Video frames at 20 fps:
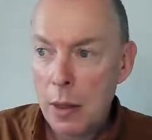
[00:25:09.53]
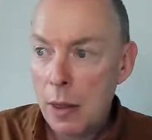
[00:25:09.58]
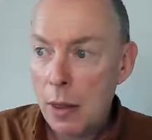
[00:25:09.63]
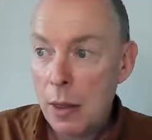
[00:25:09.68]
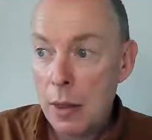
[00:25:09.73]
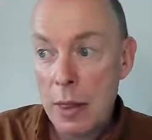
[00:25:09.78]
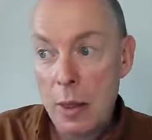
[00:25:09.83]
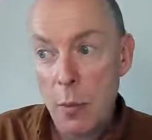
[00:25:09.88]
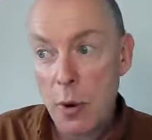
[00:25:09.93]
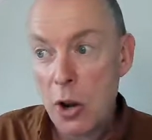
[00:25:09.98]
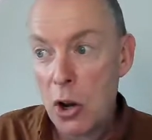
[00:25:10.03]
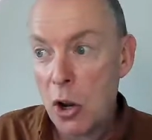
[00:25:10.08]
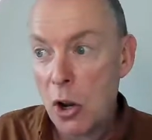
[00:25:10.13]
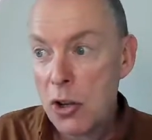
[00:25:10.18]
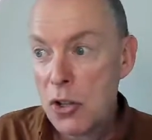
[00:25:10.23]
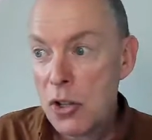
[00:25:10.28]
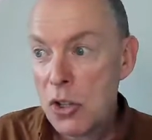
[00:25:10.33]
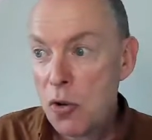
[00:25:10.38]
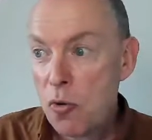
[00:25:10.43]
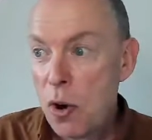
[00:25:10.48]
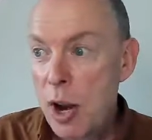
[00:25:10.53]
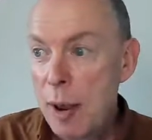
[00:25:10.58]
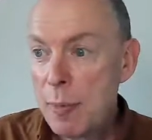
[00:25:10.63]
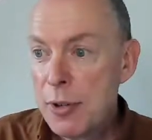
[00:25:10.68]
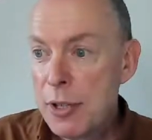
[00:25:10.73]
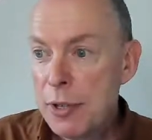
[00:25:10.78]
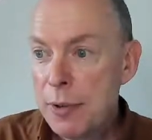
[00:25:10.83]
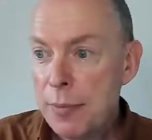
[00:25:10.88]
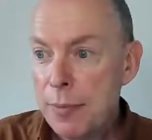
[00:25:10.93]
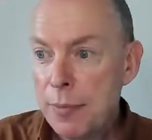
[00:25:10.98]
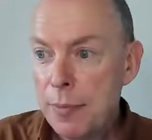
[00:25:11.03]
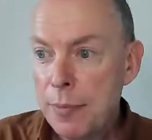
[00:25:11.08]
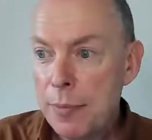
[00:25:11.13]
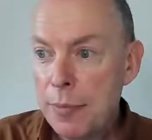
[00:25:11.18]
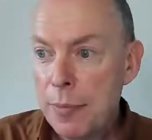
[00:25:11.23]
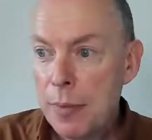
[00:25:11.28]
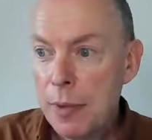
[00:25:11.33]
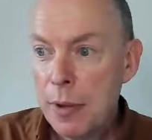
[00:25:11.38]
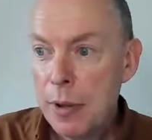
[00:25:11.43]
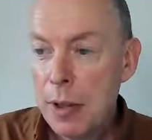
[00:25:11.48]
Then we can look at script
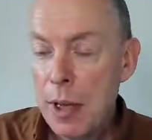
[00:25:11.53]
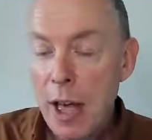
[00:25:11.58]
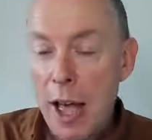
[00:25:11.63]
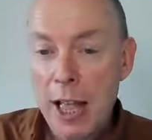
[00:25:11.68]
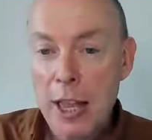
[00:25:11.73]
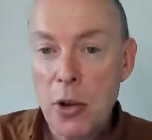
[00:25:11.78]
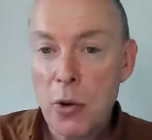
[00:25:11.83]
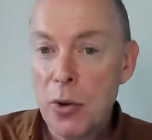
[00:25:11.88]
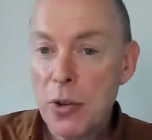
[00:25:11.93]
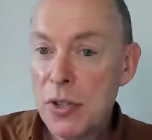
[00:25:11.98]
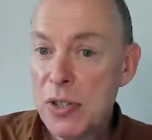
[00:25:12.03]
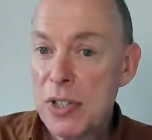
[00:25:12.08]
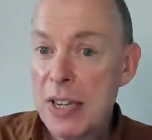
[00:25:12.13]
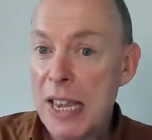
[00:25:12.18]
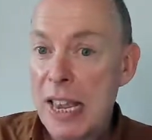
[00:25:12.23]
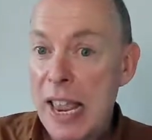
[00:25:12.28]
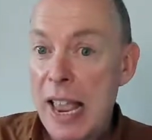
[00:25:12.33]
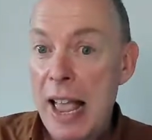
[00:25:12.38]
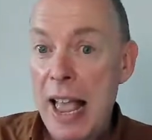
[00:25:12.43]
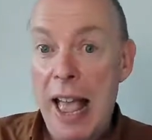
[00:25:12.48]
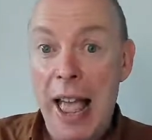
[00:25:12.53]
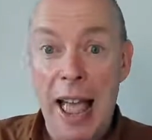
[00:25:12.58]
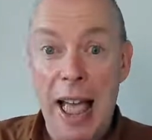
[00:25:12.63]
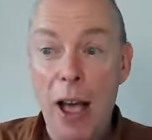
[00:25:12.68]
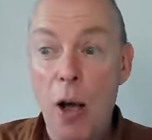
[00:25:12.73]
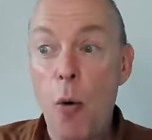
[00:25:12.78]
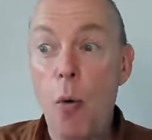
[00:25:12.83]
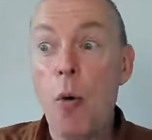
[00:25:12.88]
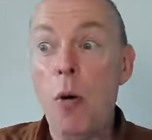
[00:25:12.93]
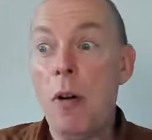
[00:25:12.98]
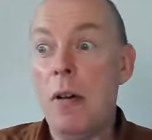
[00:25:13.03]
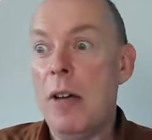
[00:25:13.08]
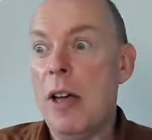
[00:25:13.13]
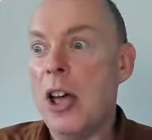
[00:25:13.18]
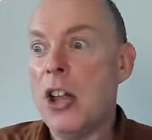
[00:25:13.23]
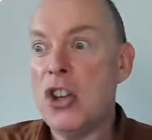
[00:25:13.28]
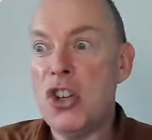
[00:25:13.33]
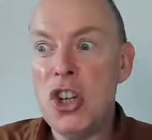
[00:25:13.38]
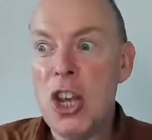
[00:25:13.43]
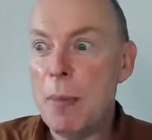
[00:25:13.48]
and you can see how
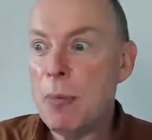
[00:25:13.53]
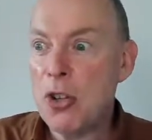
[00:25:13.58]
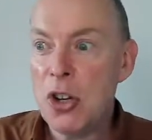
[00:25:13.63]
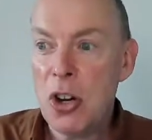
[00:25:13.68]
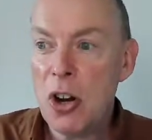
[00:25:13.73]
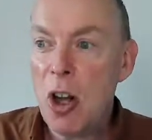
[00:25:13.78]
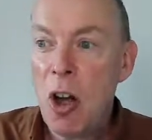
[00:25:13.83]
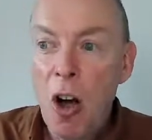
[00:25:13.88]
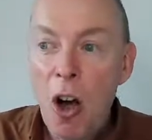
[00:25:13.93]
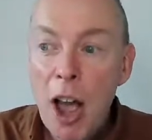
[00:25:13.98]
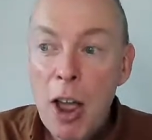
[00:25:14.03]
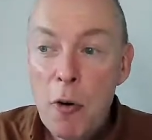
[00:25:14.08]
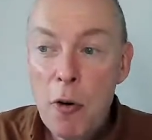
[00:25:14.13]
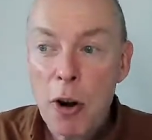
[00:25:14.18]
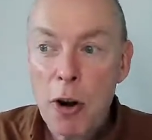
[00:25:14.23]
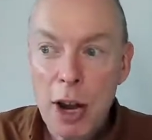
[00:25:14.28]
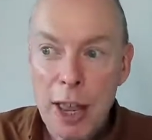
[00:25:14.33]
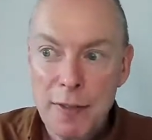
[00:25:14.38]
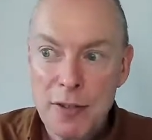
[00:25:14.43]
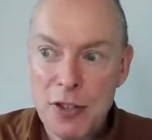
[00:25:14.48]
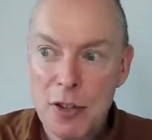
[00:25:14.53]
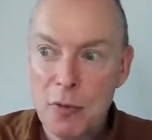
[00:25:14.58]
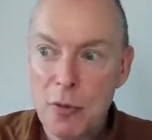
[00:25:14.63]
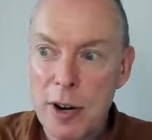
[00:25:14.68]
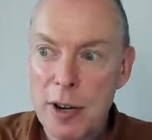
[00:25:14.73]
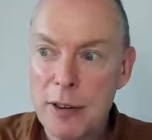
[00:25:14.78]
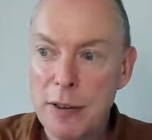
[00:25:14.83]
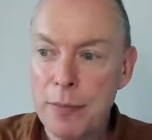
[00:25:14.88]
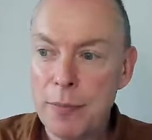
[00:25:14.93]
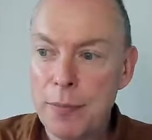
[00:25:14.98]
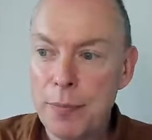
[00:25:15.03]
Egyptian hieroglyphs are written.